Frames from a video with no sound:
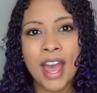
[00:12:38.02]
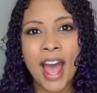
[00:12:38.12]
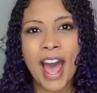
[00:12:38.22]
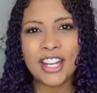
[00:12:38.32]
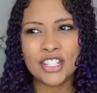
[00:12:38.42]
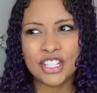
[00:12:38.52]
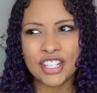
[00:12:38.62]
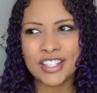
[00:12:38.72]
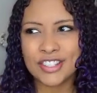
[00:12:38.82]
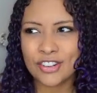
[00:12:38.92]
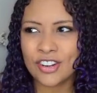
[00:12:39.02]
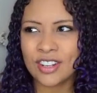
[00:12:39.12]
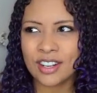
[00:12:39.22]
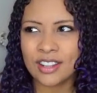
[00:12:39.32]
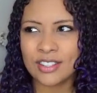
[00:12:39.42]
I just started
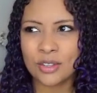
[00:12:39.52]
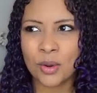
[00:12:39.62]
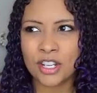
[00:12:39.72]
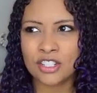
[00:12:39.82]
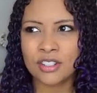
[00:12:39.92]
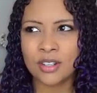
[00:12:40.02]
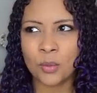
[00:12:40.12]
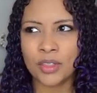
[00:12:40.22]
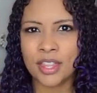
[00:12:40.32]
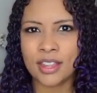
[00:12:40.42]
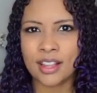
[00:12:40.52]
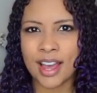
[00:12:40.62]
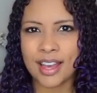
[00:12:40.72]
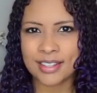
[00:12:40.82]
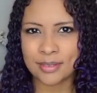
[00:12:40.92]
getting this question within the
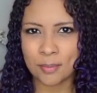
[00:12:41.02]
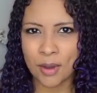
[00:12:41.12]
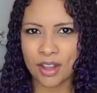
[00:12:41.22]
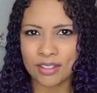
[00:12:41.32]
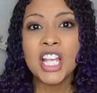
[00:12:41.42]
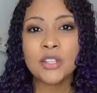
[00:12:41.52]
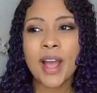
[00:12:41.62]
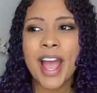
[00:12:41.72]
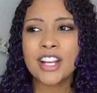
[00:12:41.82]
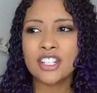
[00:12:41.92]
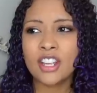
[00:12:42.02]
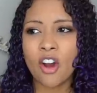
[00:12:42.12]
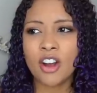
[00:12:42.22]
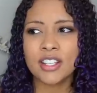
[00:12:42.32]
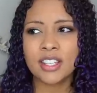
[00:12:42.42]
last month. So I actually
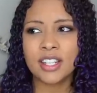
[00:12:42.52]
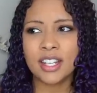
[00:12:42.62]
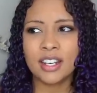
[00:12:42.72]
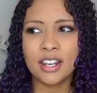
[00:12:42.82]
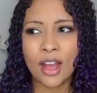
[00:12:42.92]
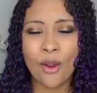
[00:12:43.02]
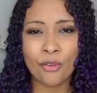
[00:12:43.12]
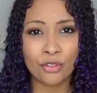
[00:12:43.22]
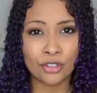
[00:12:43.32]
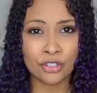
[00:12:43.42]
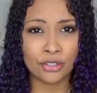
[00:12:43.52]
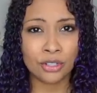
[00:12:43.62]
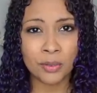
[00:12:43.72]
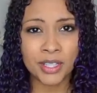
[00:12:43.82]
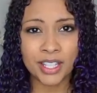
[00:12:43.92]
honestly didn't know for
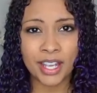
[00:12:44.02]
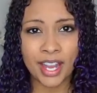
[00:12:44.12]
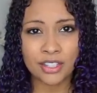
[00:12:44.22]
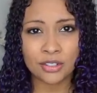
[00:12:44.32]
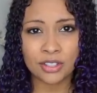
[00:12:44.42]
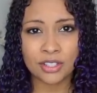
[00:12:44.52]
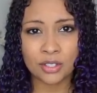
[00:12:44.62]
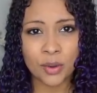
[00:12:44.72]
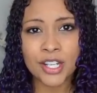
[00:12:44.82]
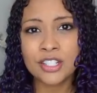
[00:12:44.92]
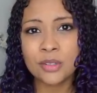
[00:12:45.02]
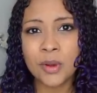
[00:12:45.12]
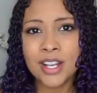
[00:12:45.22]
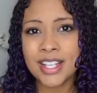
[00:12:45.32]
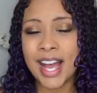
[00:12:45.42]
sure what the answer to this question
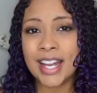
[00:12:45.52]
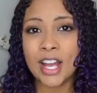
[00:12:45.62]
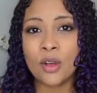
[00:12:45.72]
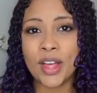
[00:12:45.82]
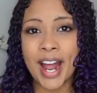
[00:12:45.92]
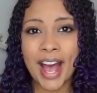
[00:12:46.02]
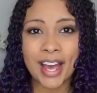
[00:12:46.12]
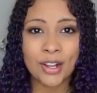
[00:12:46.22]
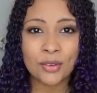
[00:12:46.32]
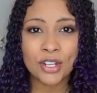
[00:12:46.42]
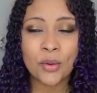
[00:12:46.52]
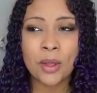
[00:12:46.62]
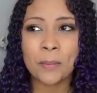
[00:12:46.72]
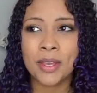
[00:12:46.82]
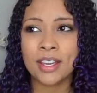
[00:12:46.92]
was. I know that I don't do
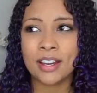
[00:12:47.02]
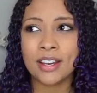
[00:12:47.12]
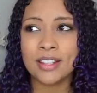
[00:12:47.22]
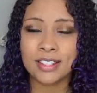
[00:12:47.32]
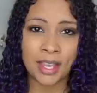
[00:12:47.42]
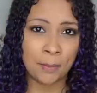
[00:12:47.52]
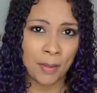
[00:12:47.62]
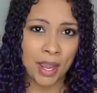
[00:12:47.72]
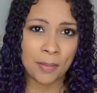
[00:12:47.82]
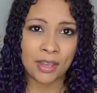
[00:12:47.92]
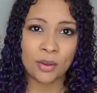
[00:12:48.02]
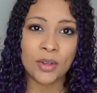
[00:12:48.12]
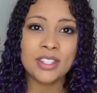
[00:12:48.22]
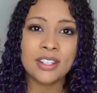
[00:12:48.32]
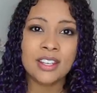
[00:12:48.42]
it because it might be a
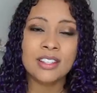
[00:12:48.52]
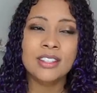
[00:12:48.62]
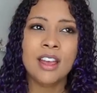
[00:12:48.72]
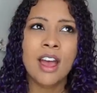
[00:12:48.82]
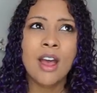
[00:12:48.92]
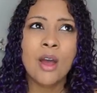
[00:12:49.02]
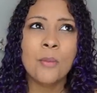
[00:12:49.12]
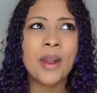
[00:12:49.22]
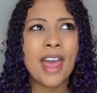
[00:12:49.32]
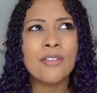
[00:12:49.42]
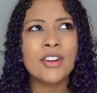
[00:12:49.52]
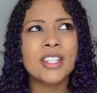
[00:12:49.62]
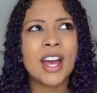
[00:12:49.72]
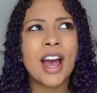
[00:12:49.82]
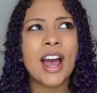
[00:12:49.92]
coincidence, but every
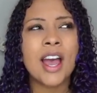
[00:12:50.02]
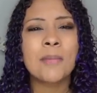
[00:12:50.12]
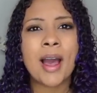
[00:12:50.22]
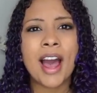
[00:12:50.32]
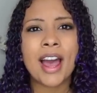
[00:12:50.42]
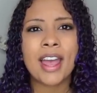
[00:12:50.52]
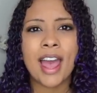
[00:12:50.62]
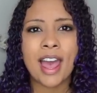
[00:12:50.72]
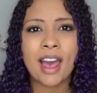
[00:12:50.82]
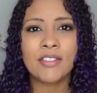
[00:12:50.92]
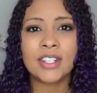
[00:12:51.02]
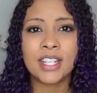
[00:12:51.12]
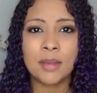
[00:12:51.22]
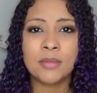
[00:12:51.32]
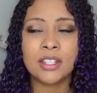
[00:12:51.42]
time I have
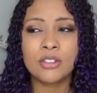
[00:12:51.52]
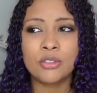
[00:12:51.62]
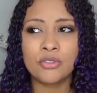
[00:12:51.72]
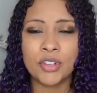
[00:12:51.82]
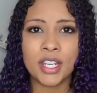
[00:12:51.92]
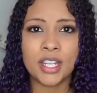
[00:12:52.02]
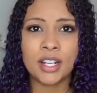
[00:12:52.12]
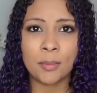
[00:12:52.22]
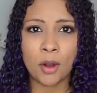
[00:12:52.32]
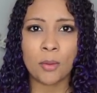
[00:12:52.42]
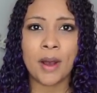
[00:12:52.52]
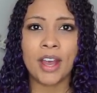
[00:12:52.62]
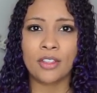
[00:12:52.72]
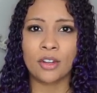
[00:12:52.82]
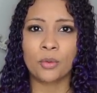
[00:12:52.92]
attempted to feed a ball
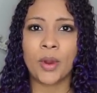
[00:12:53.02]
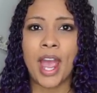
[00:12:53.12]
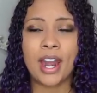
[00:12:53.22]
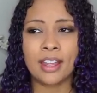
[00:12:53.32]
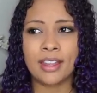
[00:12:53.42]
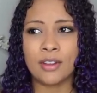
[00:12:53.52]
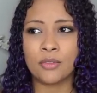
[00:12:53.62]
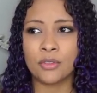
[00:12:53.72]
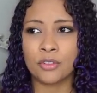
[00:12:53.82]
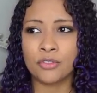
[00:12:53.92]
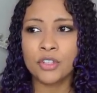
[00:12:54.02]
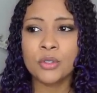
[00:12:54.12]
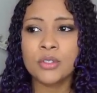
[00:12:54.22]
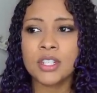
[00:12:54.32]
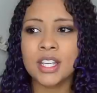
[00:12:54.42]
python a rat and they've
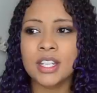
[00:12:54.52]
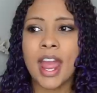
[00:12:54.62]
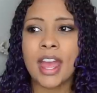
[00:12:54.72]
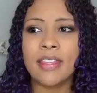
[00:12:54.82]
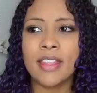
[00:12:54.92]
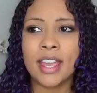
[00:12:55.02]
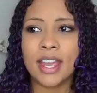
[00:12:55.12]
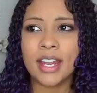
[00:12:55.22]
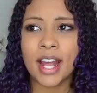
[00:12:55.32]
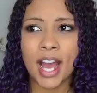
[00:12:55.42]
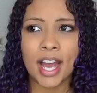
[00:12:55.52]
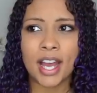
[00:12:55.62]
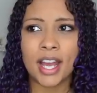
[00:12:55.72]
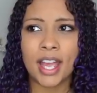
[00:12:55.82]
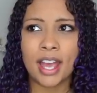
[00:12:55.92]
refused it, and then
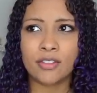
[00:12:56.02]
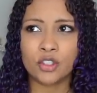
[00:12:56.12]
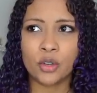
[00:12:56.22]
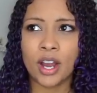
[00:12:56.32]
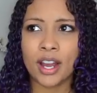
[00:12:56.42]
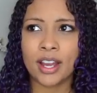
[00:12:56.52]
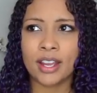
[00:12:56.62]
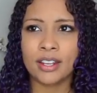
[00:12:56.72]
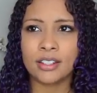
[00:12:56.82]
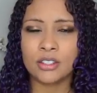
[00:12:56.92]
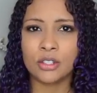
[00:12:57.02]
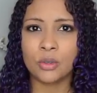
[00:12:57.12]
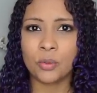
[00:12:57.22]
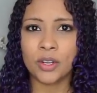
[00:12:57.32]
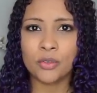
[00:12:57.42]
I have tried to
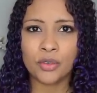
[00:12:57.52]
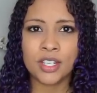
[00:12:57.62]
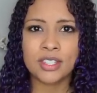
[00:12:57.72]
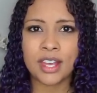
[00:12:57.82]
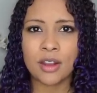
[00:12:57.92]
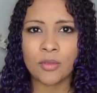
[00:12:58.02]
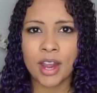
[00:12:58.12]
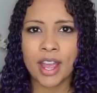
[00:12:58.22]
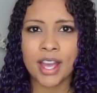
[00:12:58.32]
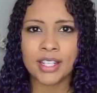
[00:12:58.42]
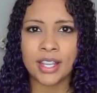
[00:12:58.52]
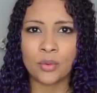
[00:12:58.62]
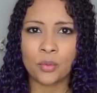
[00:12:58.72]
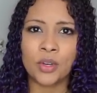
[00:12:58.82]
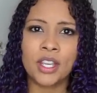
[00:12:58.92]
refreeze that rat
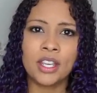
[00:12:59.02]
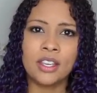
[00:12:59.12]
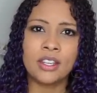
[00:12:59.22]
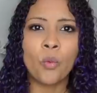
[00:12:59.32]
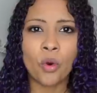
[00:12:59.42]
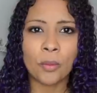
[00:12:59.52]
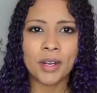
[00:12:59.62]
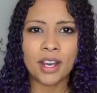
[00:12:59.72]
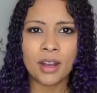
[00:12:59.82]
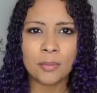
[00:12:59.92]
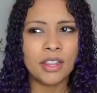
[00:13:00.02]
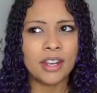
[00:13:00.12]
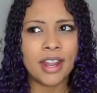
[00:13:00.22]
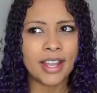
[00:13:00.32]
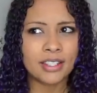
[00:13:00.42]
and re-warm it up the
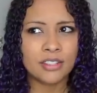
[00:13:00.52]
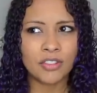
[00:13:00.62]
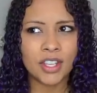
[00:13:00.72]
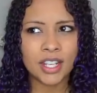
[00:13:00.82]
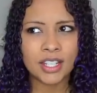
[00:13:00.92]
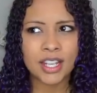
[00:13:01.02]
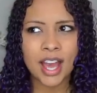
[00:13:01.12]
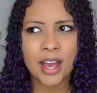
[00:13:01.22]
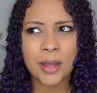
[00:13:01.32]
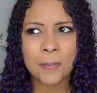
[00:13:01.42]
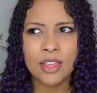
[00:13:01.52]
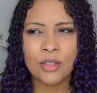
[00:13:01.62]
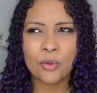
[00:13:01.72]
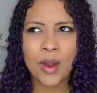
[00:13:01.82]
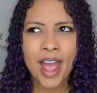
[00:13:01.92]
next feeding time,
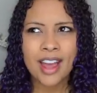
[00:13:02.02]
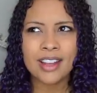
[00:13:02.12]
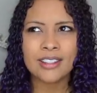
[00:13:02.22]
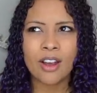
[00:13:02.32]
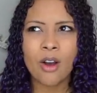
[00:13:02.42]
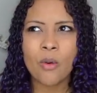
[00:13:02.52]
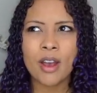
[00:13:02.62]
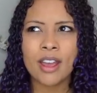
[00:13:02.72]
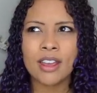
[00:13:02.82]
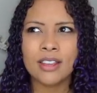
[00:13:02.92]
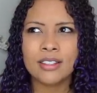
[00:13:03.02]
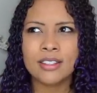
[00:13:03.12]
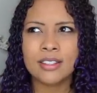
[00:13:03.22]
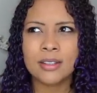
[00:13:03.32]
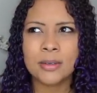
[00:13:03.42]
the rat has
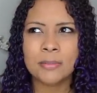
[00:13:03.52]
always